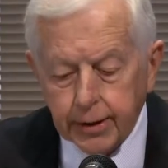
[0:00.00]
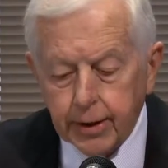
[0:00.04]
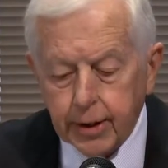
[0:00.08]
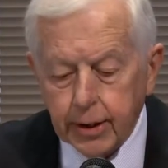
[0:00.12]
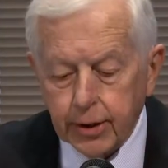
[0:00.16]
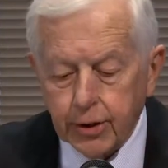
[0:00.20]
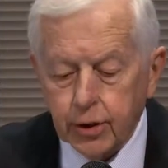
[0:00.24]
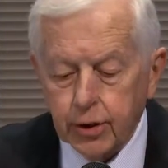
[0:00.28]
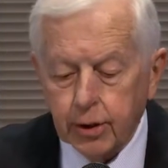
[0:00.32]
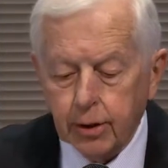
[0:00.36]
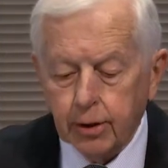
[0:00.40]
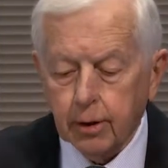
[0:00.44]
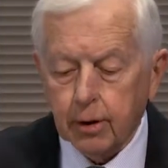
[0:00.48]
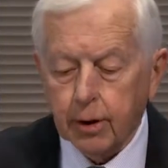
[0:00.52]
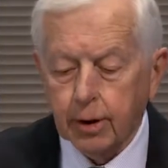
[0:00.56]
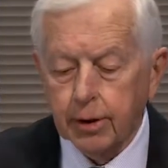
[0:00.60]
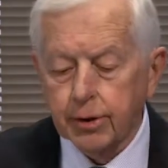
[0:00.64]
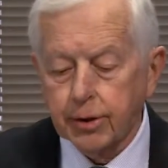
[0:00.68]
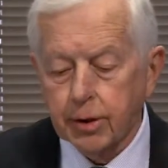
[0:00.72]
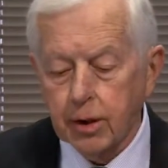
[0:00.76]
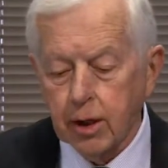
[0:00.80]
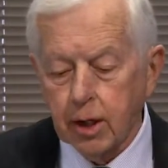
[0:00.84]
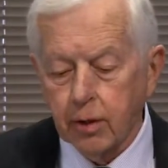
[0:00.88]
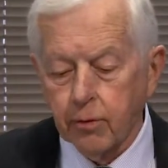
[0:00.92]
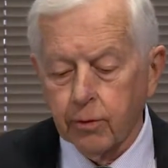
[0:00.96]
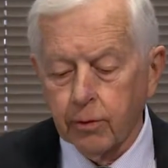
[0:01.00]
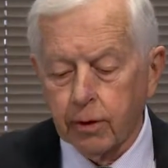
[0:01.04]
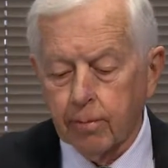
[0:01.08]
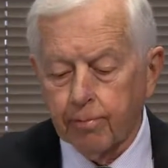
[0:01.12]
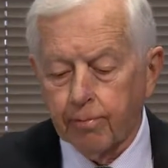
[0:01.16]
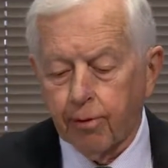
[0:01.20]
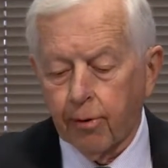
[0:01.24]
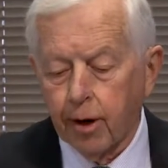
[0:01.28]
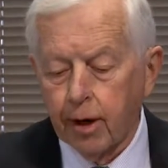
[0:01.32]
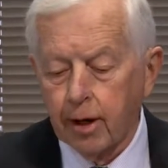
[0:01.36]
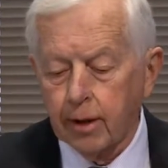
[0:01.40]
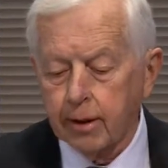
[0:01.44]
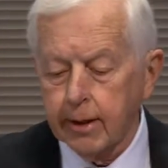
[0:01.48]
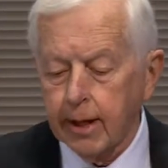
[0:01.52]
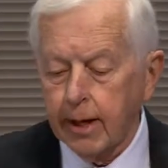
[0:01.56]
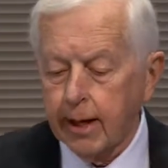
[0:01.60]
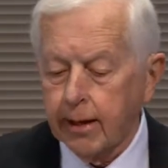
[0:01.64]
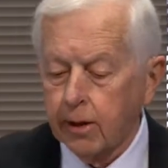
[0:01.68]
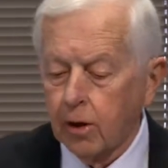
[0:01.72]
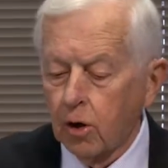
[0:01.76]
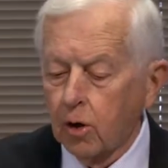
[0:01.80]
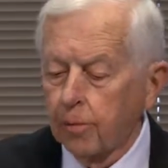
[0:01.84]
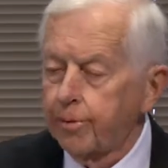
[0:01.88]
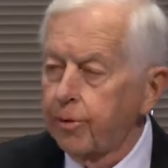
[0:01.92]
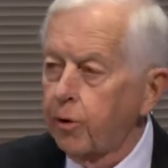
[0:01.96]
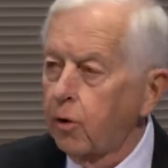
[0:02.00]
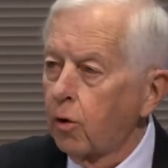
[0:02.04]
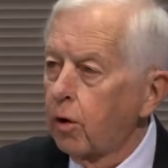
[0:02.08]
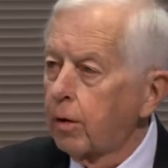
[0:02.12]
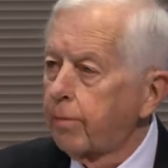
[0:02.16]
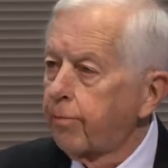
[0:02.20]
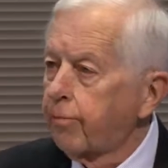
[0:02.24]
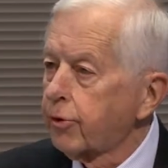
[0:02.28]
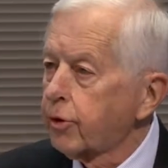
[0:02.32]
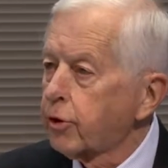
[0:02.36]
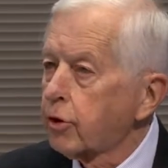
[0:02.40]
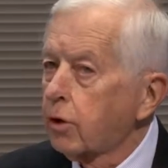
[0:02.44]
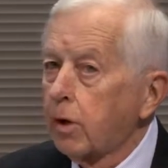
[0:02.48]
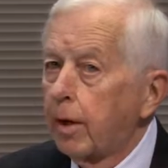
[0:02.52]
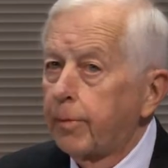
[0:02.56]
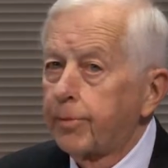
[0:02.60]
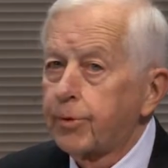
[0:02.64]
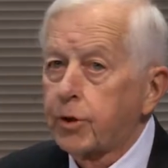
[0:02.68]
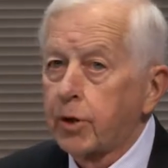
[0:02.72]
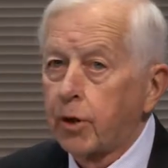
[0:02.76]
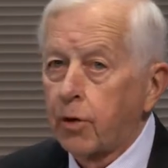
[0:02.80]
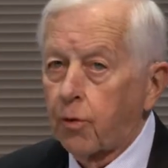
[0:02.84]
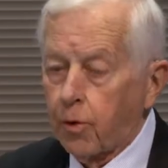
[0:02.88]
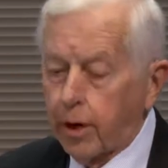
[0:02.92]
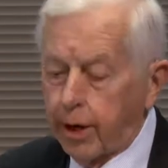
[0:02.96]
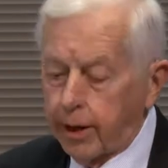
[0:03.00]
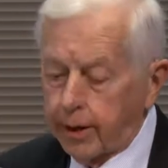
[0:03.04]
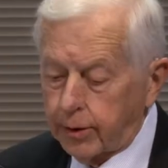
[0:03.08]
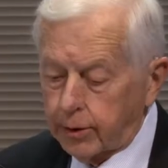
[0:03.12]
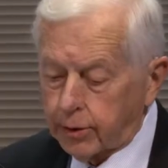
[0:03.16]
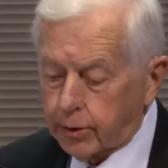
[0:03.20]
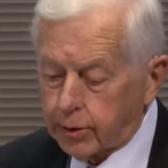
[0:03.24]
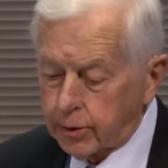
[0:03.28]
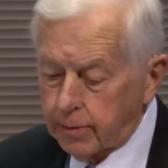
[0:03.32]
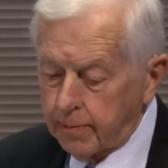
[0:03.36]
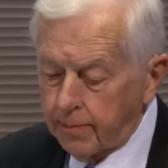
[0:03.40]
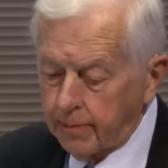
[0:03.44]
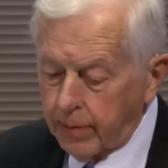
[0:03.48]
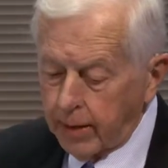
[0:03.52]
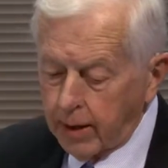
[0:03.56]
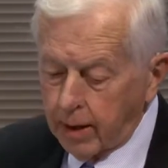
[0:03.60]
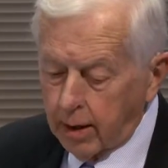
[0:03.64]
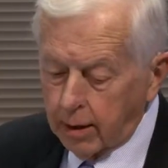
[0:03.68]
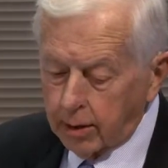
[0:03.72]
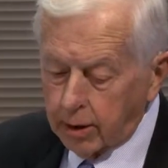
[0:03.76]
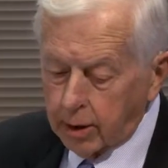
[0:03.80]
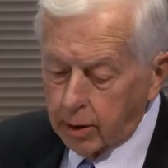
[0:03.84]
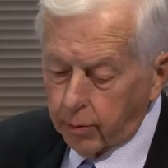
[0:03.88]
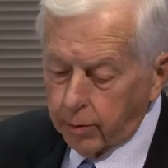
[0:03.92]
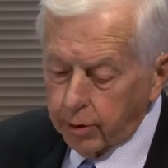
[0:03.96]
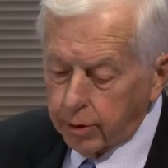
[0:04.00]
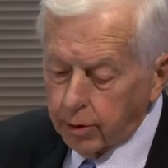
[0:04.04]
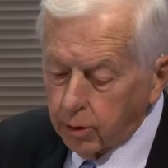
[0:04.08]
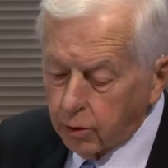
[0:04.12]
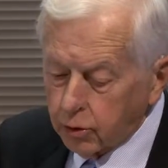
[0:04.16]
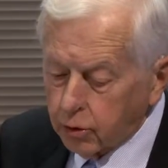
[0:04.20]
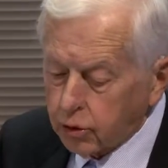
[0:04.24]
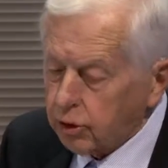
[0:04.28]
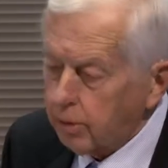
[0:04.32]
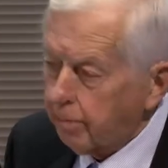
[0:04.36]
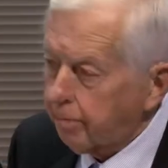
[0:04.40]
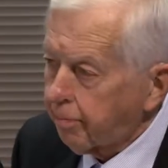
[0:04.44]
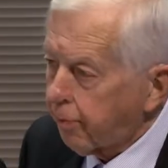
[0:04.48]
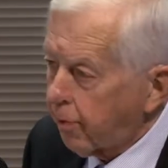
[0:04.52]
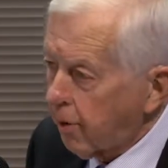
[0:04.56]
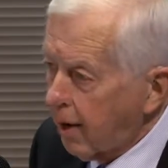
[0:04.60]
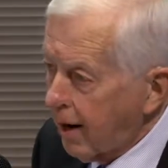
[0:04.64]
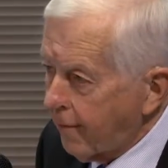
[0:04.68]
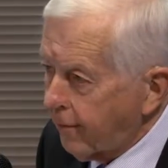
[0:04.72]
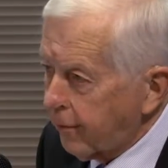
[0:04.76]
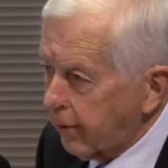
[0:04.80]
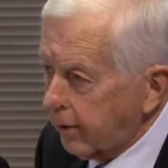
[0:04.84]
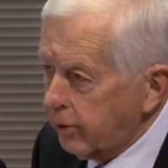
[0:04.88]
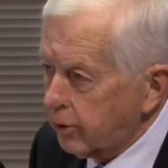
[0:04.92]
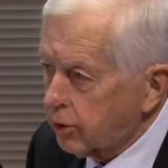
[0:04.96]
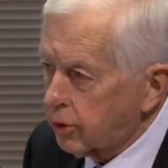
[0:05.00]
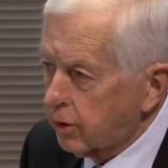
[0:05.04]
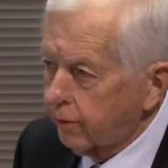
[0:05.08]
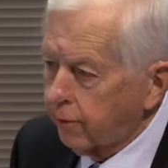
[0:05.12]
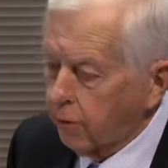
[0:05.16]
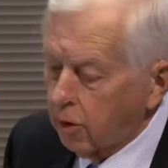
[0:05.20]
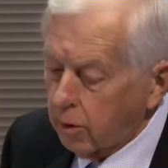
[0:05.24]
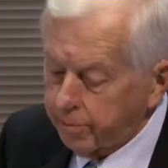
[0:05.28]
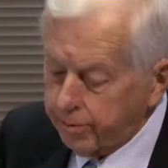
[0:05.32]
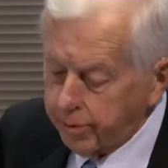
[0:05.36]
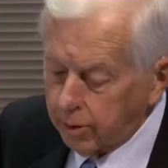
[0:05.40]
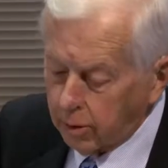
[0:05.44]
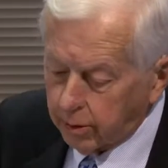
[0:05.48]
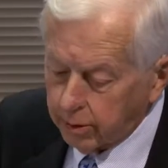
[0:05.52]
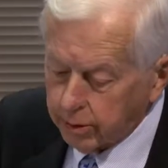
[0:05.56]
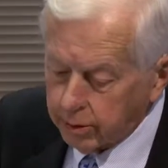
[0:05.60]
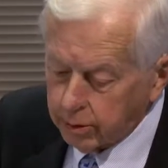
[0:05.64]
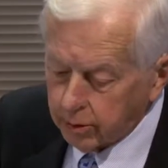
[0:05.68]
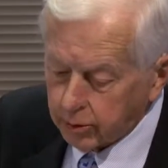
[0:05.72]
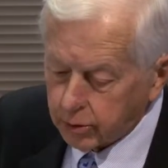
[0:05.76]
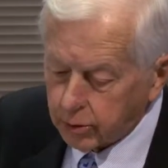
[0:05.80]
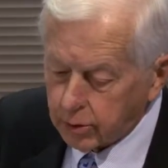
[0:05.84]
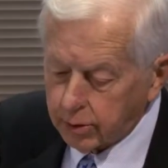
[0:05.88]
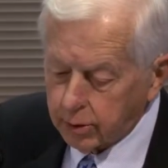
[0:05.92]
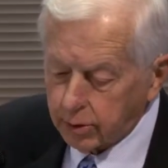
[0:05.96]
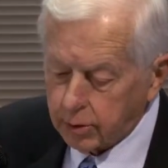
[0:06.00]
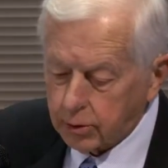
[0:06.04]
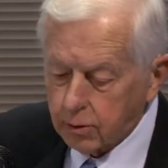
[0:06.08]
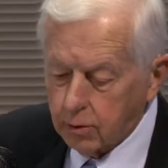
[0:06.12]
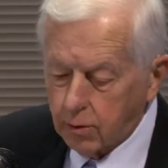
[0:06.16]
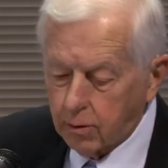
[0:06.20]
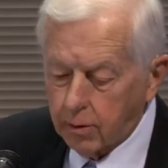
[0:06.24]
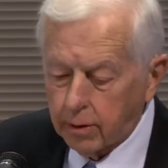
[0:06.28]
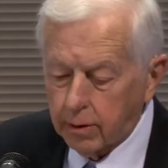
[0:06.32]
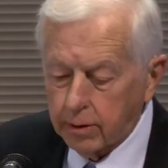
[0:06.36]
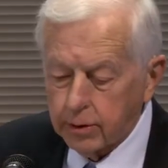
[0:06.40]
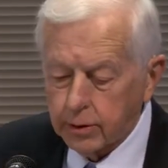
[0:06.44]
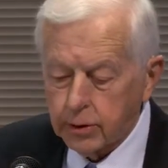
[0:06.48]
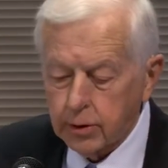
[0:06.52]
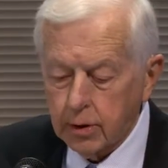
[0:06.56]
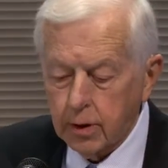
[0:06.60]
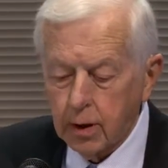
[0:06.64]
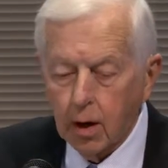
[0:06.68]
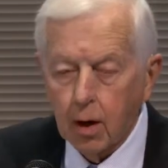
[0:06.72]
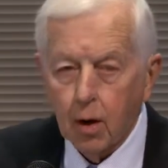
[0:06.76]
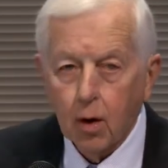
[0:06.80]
addition to continuing to bring down opioid prescription rates to reduce the prevalence of opioid use disorders,